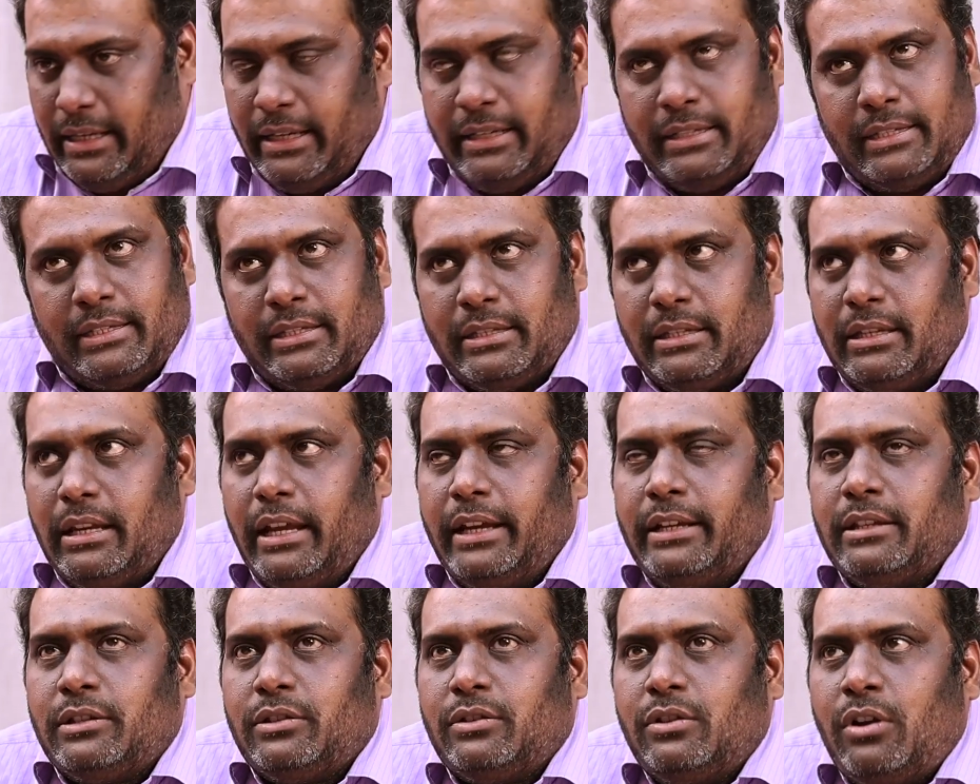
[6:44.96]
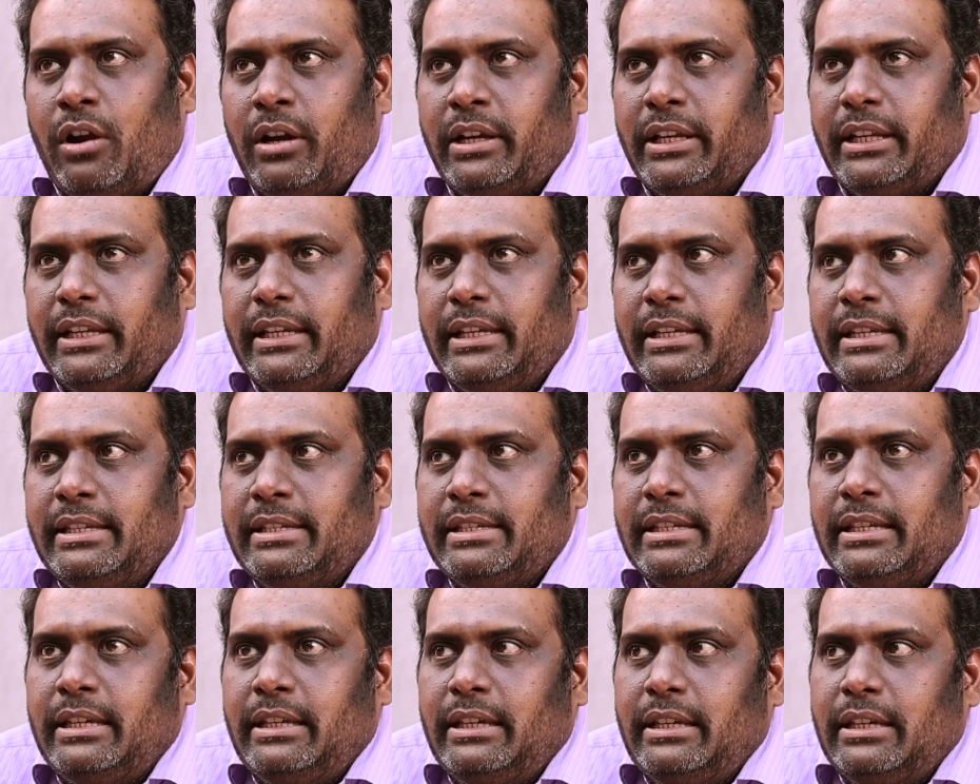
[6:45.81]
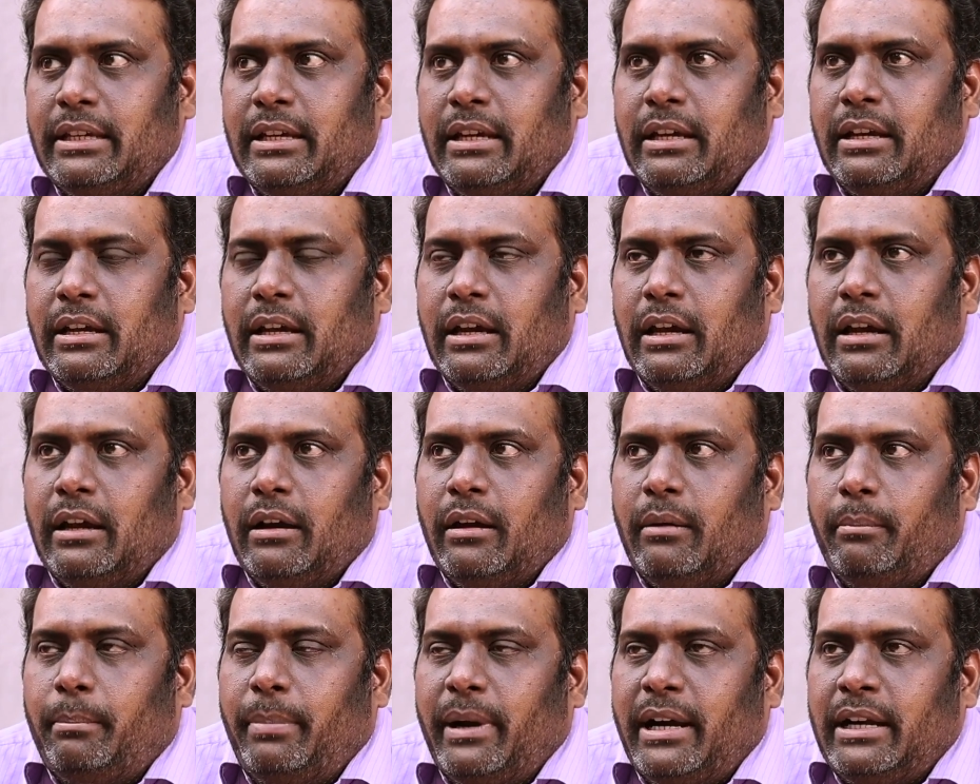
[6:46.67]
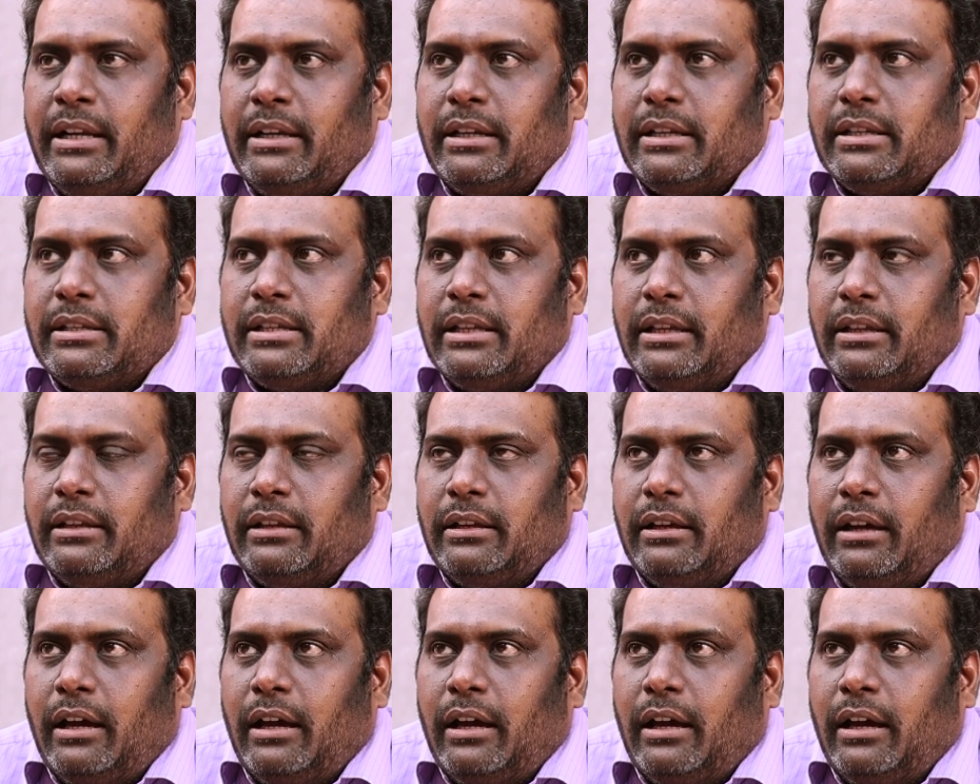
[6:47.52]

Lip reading: it's not easy, but see,